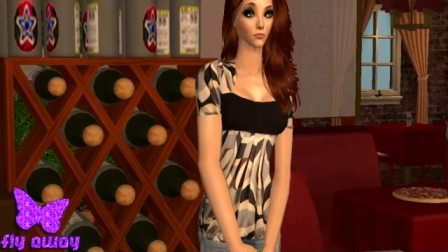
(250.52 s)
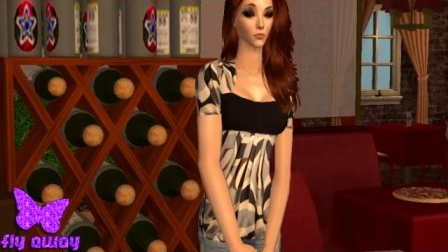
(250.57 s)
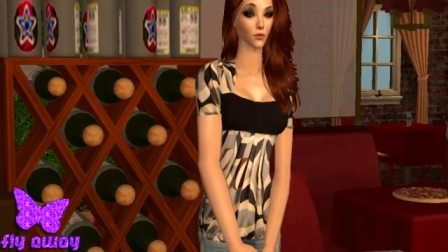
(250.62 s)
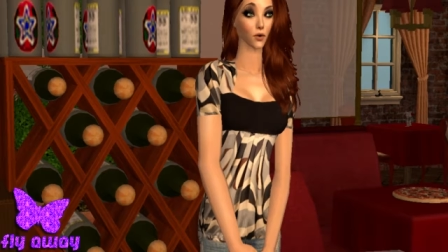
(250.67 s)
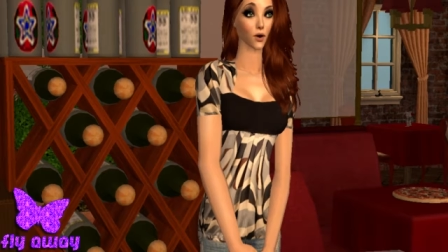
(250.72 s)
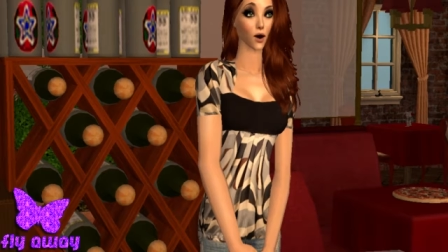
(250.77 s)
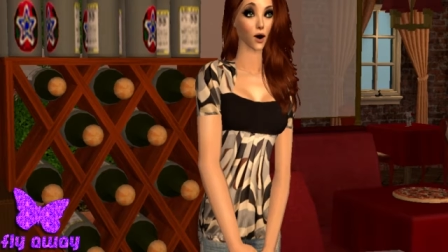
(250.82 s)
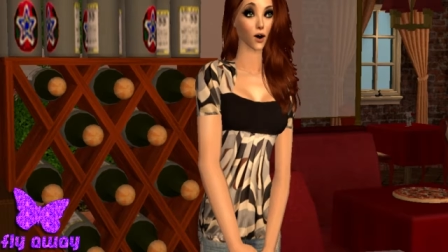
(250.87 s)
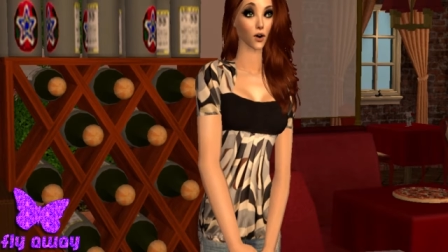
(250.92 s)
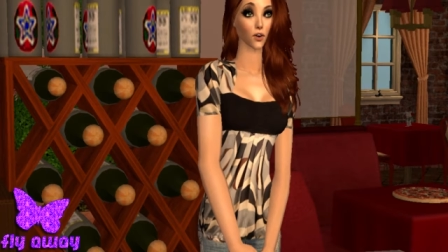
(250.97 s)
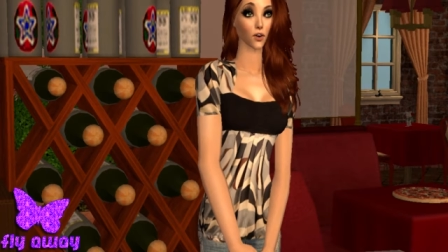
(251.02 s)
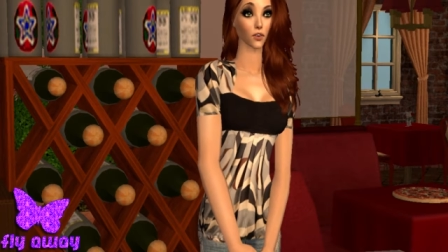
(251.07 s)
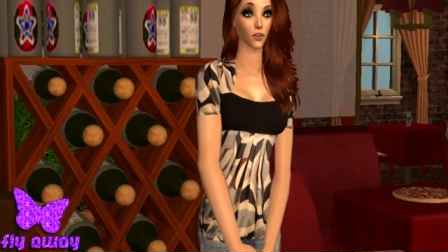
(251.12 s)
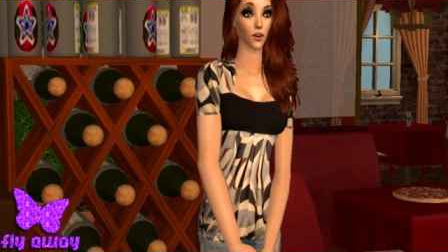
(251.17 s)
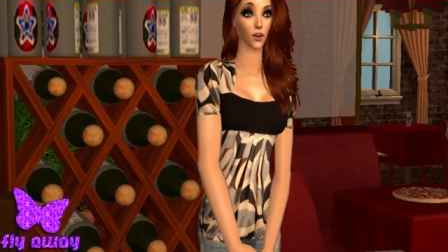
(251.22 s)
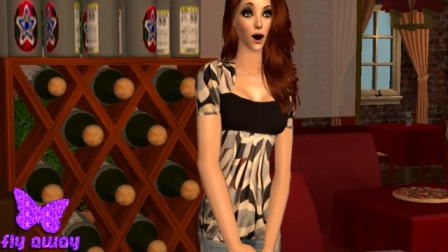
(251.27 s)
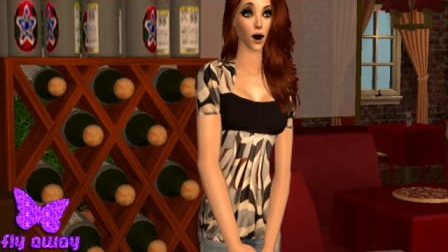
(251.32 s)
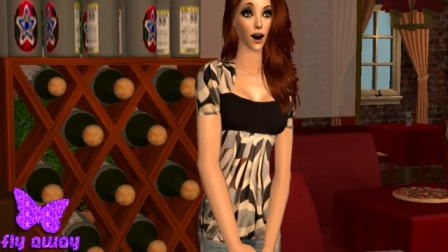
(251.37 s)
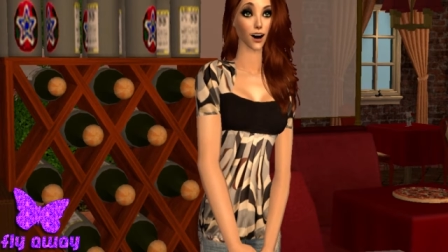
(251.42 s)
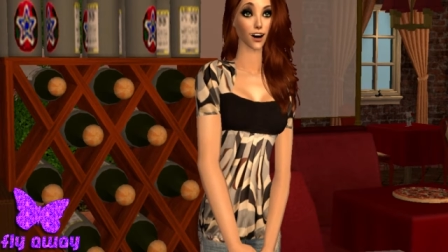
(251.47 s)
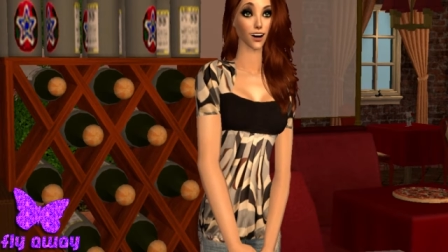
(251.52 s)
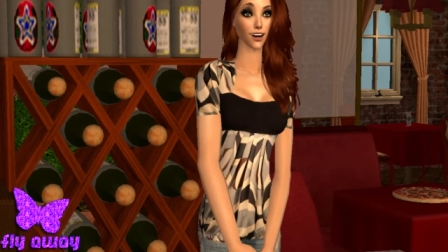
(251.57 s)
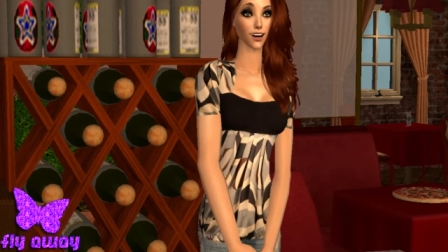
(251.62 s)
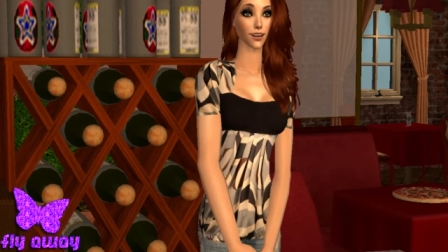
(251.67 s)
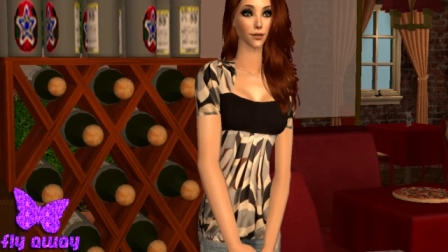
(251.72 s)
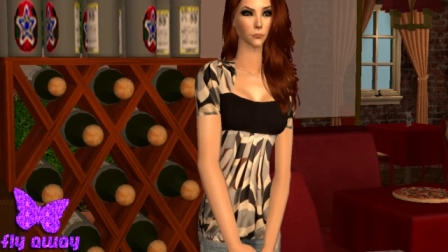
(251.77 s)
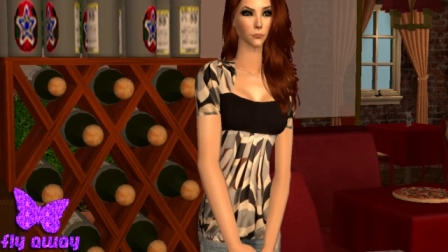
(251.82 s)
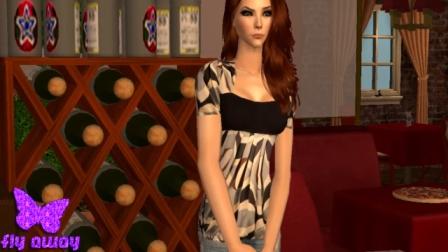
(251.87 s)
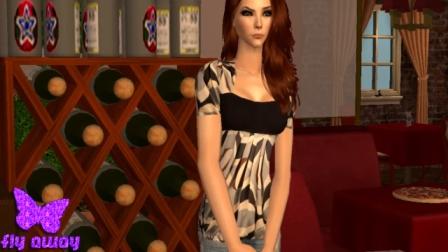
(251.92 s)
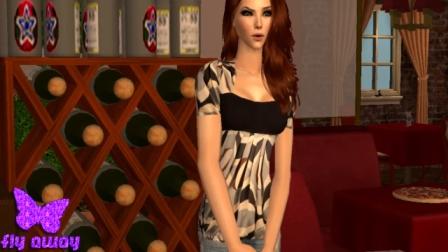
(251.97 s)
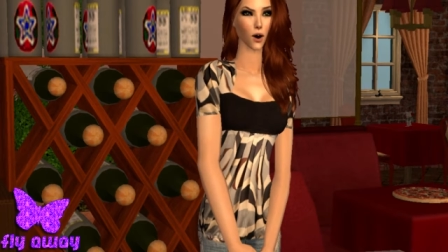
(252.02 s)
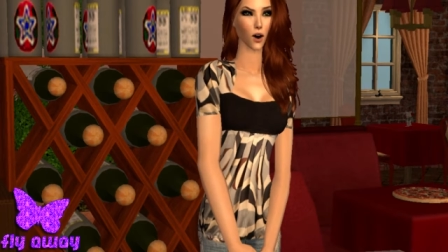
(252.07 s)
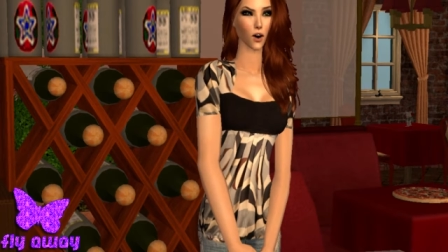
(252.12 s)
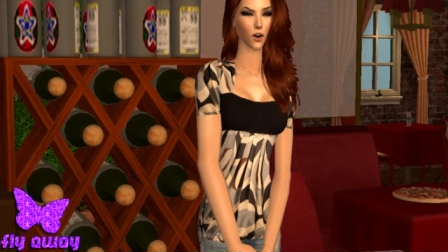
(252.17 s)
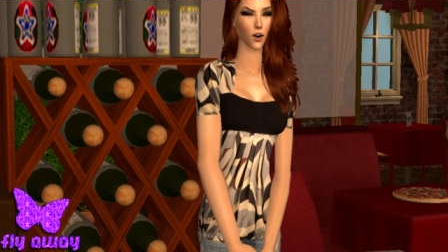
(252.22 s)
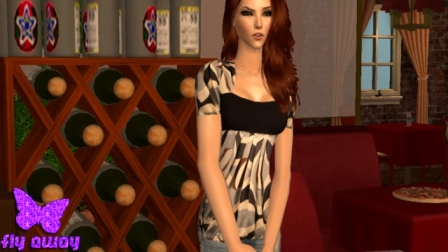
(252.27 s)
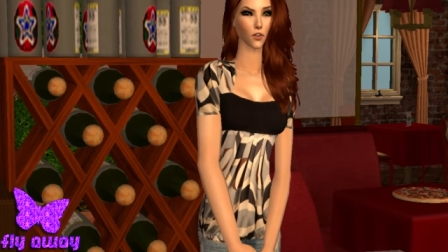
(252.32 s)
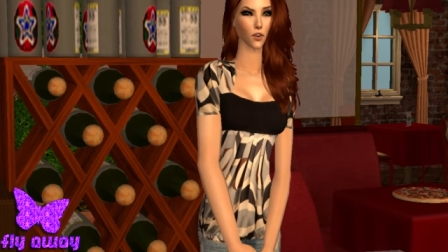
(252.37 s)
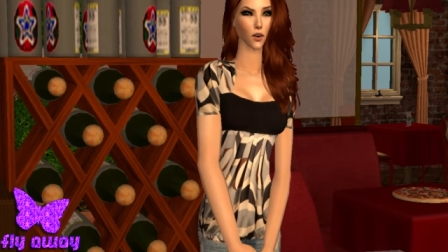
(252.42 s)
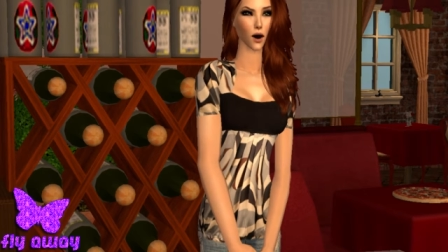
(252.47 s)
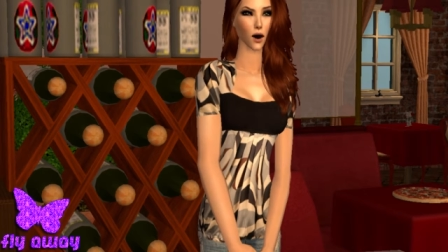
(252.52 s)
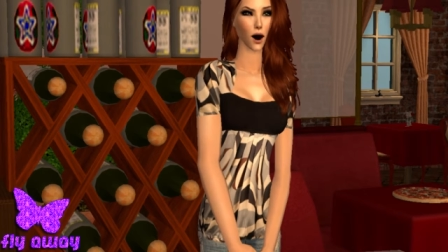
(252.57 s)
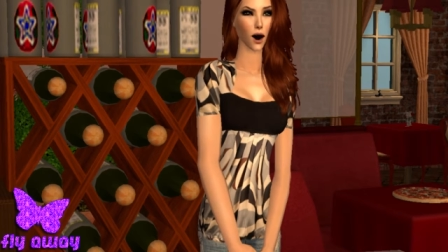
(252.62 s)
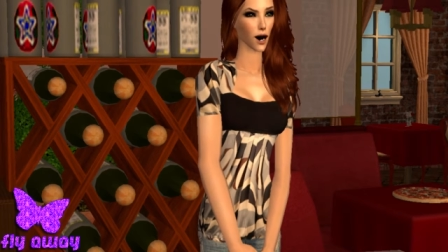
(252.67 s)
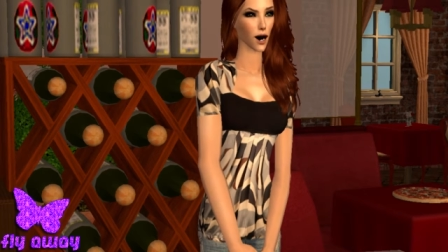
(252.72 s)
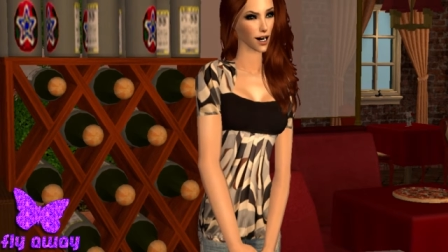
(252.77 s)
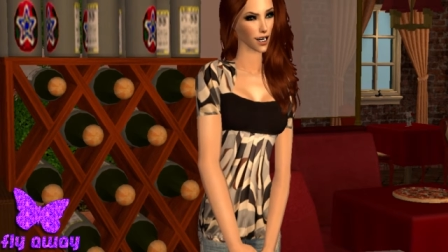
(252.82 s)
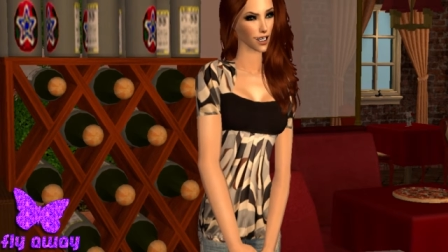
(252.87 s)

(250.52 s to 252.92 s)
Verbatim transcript: Hun, it's for your best. Please listen to me.